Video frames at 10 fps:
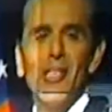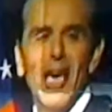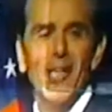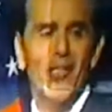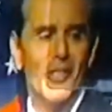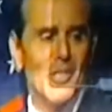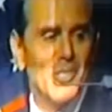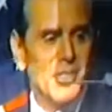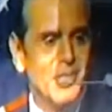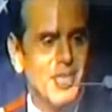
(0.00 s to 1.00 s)
Los
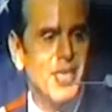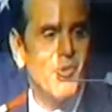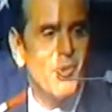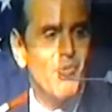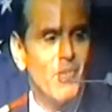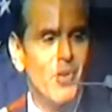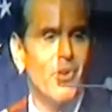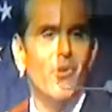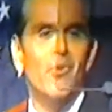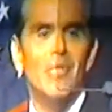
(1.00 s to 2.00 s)
Angeles is a city where
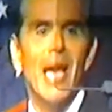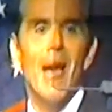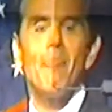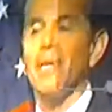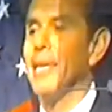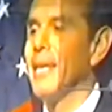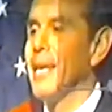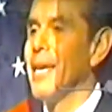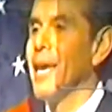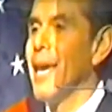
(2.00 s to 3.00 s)
miracles
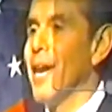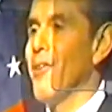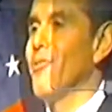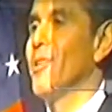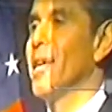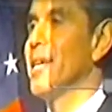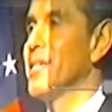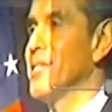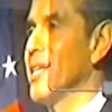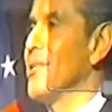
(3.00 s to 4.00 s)
happen
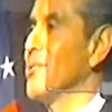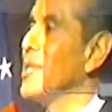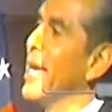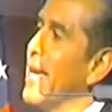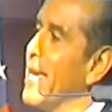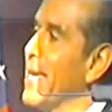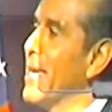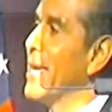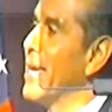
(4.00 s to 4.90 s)
every single day.